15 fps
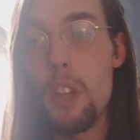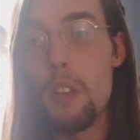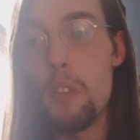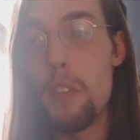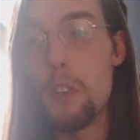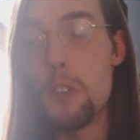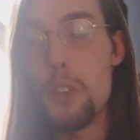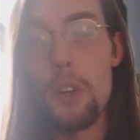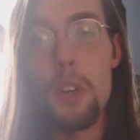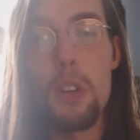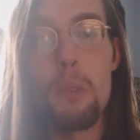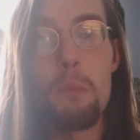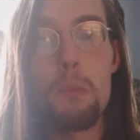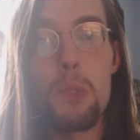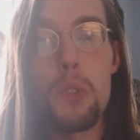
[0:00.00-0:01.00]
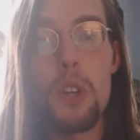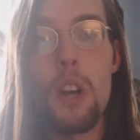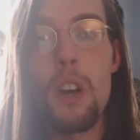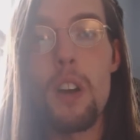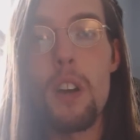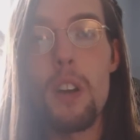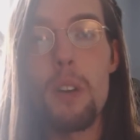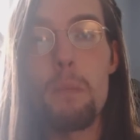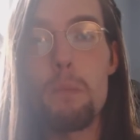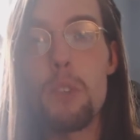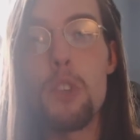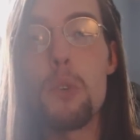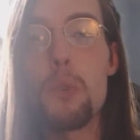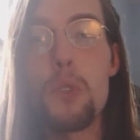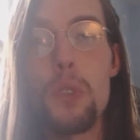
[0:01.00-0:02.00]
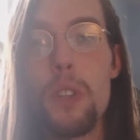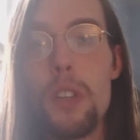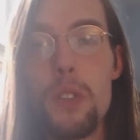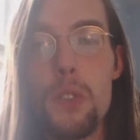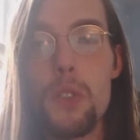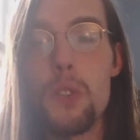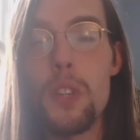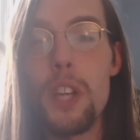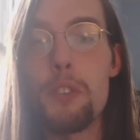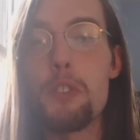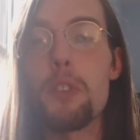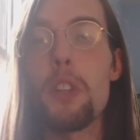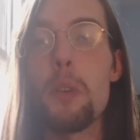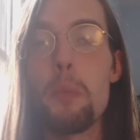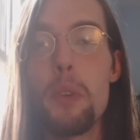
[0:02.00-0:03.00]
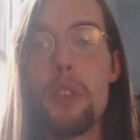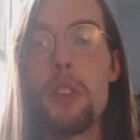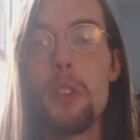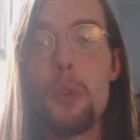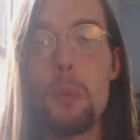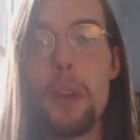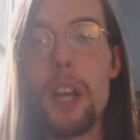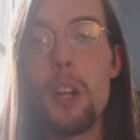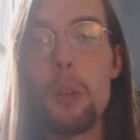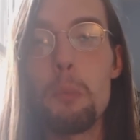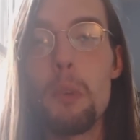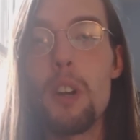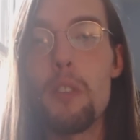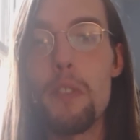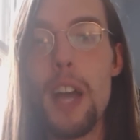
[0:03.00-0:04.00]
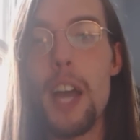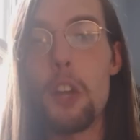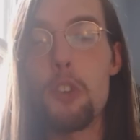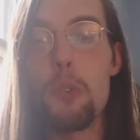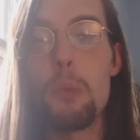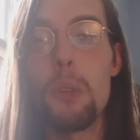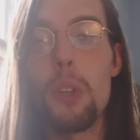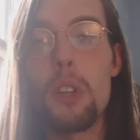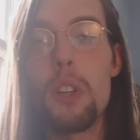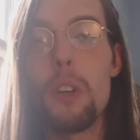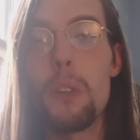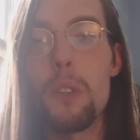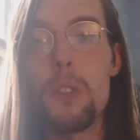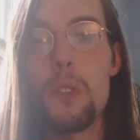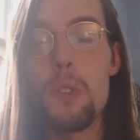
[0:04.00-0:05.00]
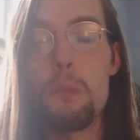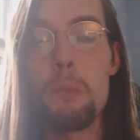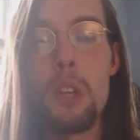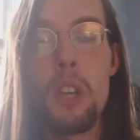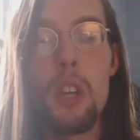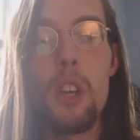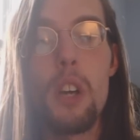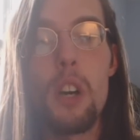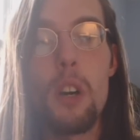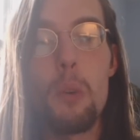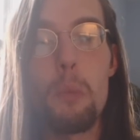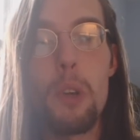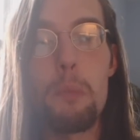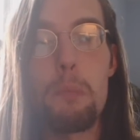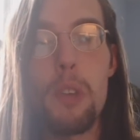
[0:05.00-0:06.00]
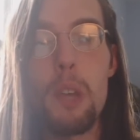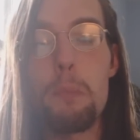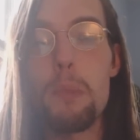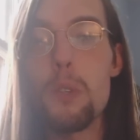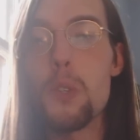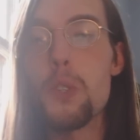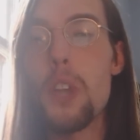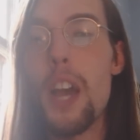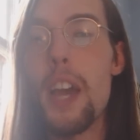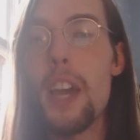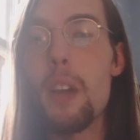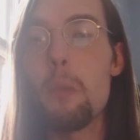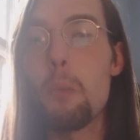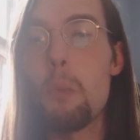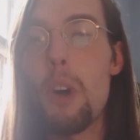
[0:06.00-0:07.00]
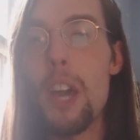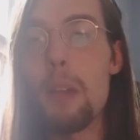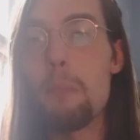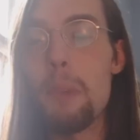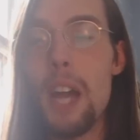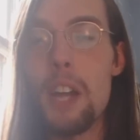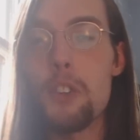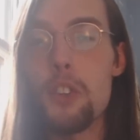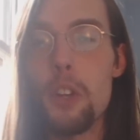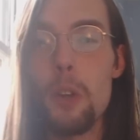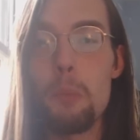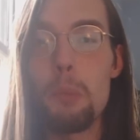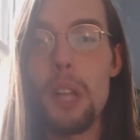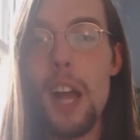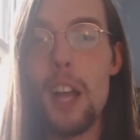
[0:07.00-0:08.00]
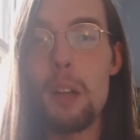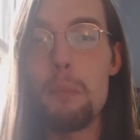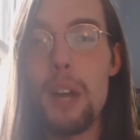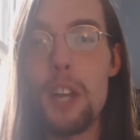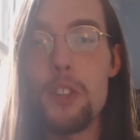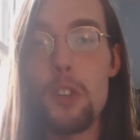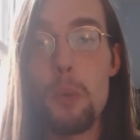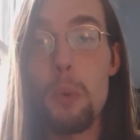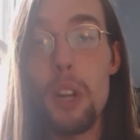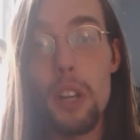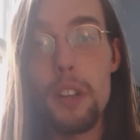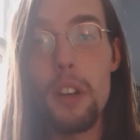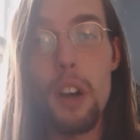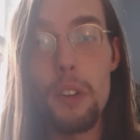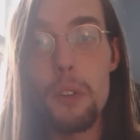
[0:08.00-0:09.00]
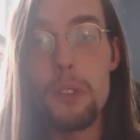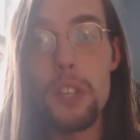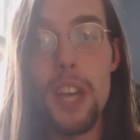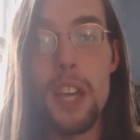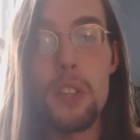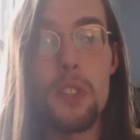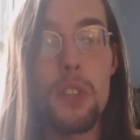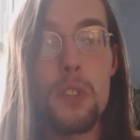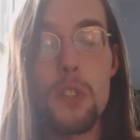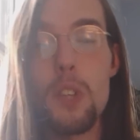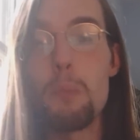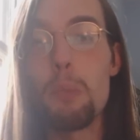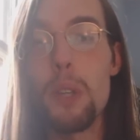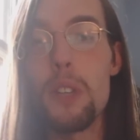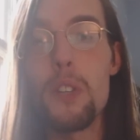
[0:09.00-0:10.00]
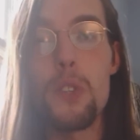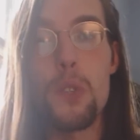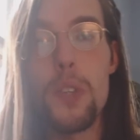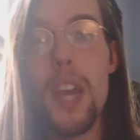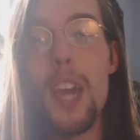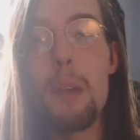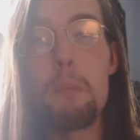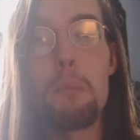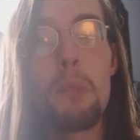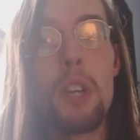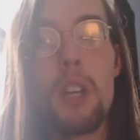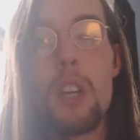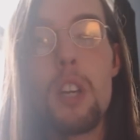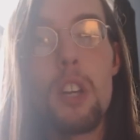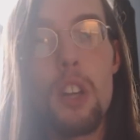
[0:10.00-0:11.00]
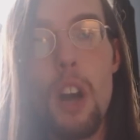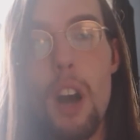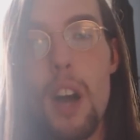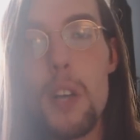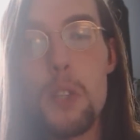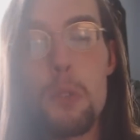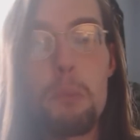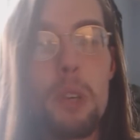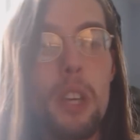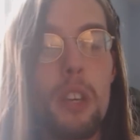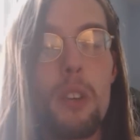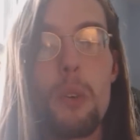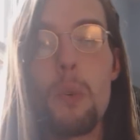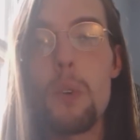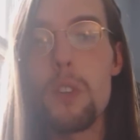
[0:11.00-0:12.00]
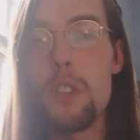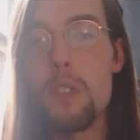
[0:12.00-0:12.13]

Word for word: The terms are useless, essentially, within the realm of actual occultism. Uh, when people say white magic or black magic, what it connotates is simply the same cosmic or